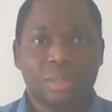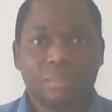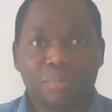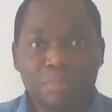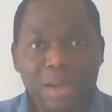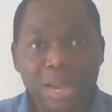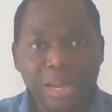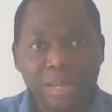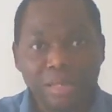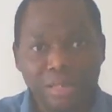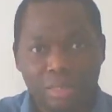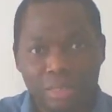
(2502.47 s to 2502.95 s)

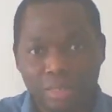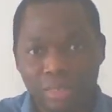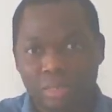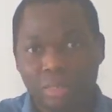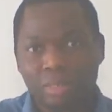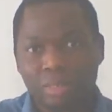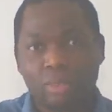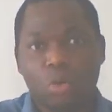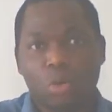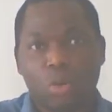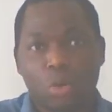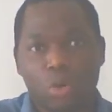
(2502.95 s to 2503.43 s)
Japan
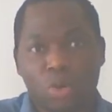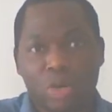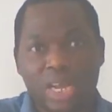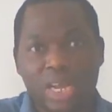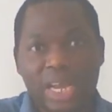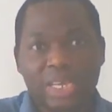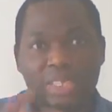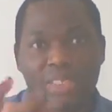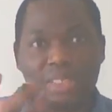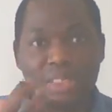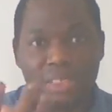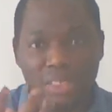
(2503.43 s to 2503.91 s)

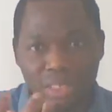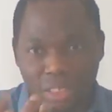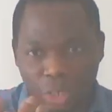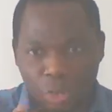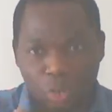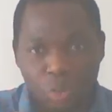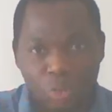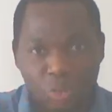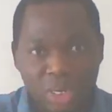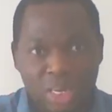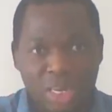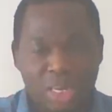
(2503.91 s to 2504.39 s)
colonized
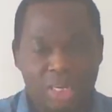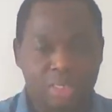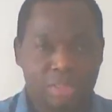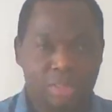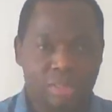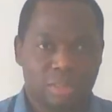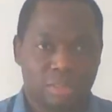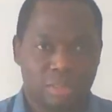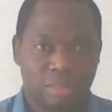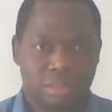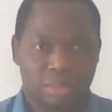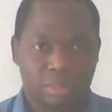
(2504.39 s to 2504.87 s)
the
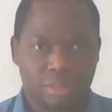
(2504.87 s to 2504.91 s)
Korean.